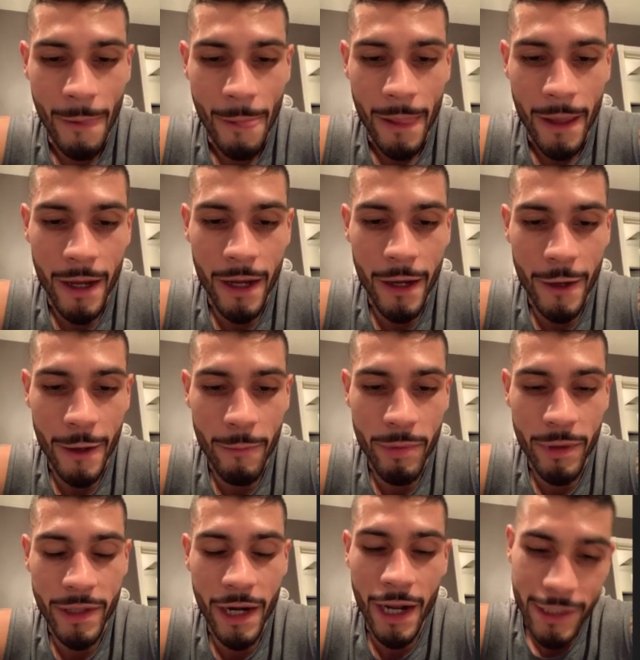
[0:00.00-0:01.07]

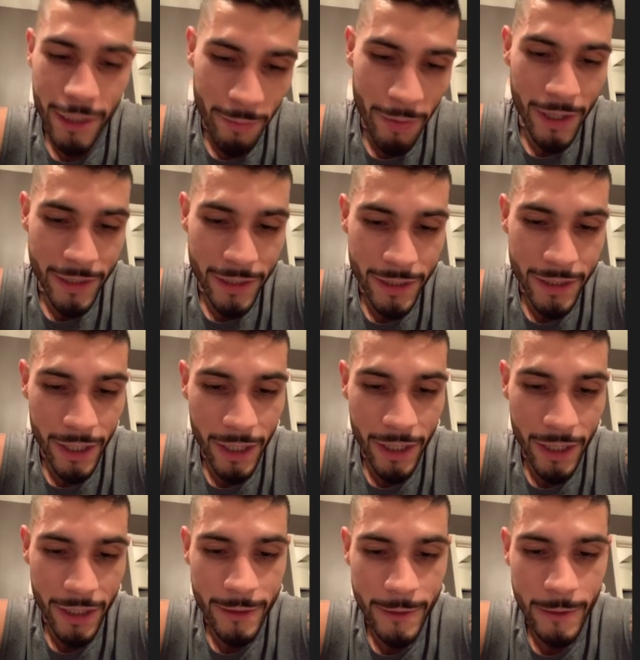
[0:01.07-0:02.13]
Pedraza passed his test,